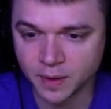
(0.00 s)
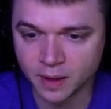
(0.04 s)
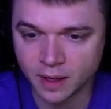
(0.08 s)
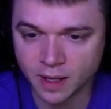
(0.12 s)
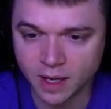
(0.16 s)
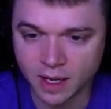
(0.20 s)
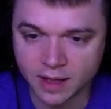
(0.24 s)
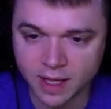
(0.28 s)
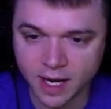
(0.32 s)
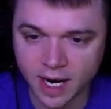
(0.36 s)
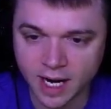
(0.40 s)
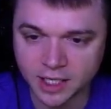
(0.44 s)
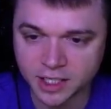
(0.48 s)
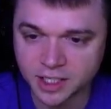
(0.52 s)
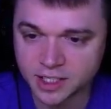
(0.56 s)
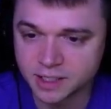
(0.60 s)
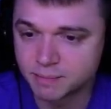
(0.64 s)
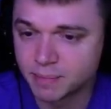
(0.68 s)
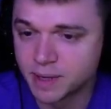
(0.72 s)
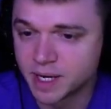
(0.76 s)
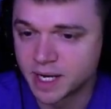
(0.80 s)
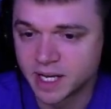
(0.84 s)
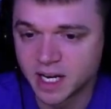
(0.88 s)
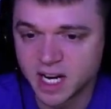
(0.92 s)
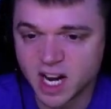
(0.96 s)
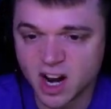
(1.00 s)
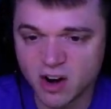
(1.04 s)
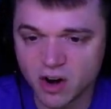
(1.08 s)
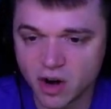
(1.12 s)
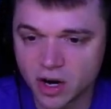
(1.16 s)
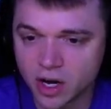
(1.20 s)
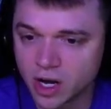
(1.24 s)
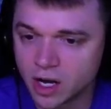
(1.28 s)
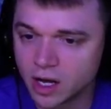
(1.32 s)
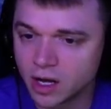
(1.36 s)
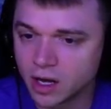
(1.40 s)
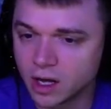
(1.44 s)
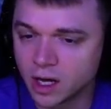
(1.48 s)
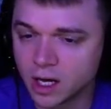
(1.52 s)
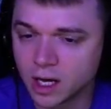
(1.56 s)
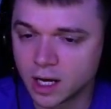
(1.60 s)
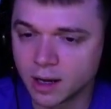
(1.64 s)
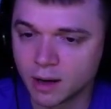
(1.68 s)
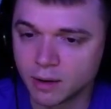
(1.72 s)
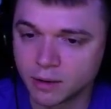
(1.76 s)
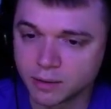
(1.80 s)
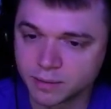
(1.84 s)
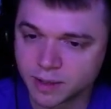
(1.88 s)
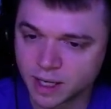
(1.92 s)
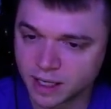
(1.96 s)
And then I just pick an area. Uh,
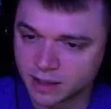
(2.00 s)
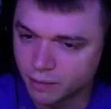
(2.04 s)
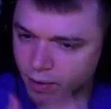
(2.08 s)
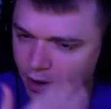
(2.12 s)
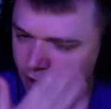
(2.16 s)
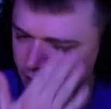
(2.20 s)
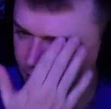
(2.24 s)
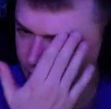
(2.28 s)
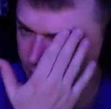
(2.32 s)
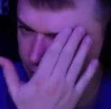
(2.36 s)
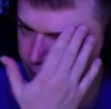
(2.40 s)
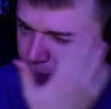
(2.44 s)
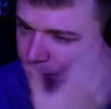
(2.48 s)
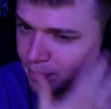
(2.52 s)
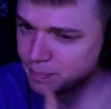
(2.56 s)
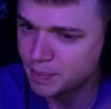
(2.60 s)
I would recommend